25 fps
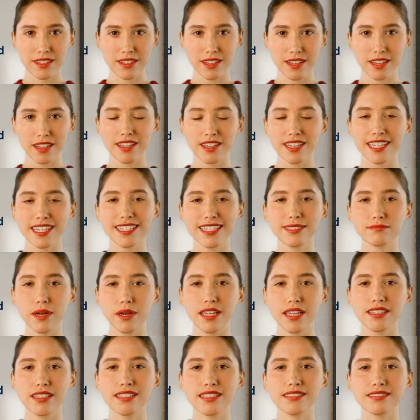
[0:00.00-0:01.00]
These
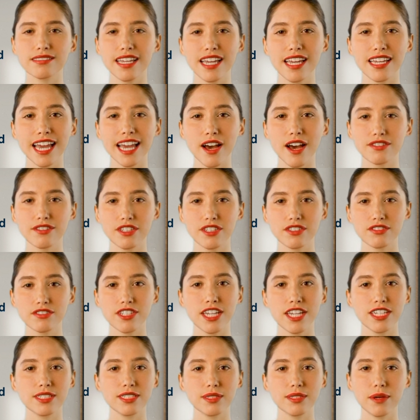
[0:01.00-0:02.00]
methods allow for
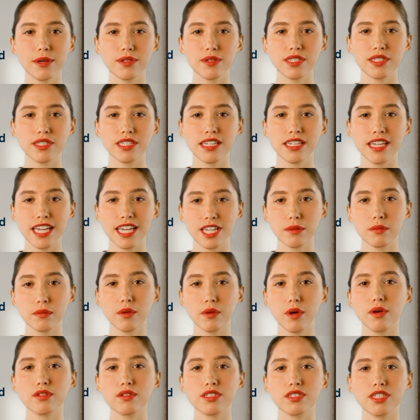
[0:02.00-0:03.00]
flexibility in
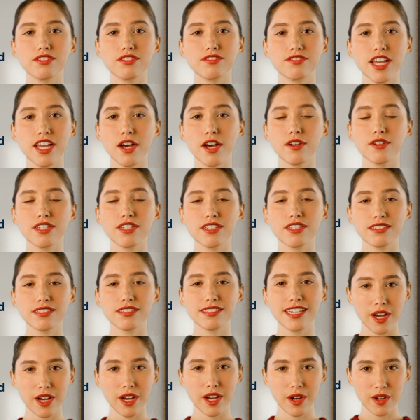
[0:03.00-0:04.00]
approaching various
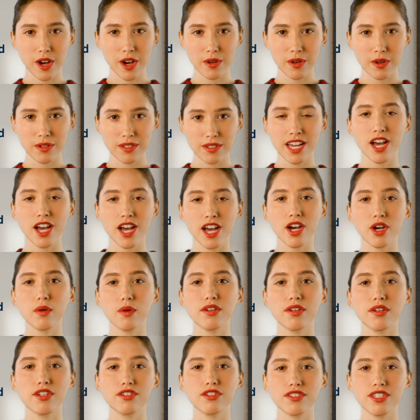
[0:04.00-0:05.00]
scenarios,
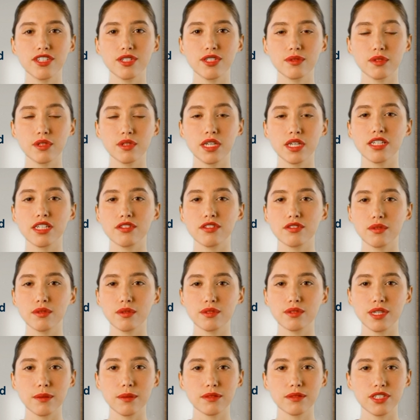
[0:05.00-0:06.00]
whether visually through
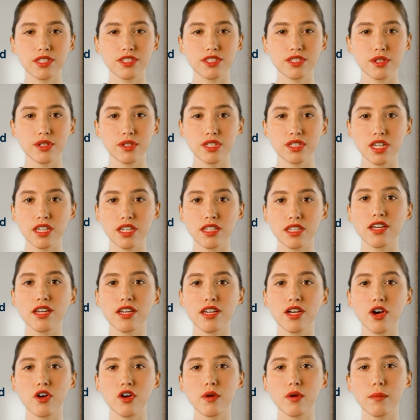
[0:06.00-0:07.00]
substitution
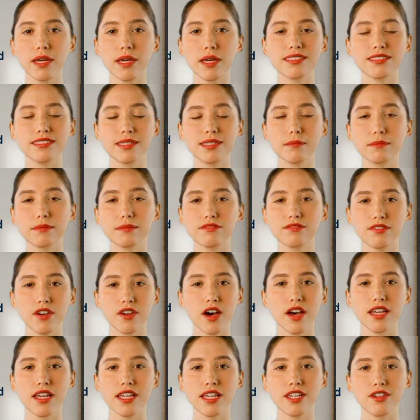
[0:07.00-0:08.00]
or by
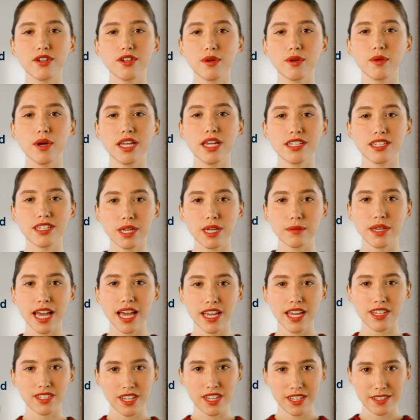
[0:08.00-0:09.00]
simplifying through
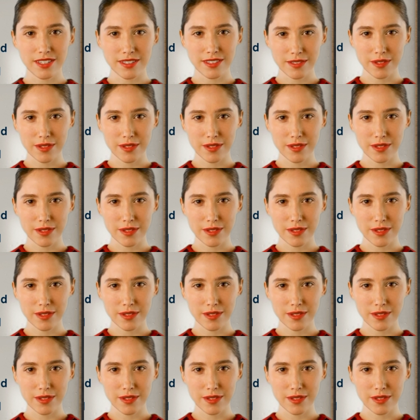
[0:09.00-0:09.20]
elimination.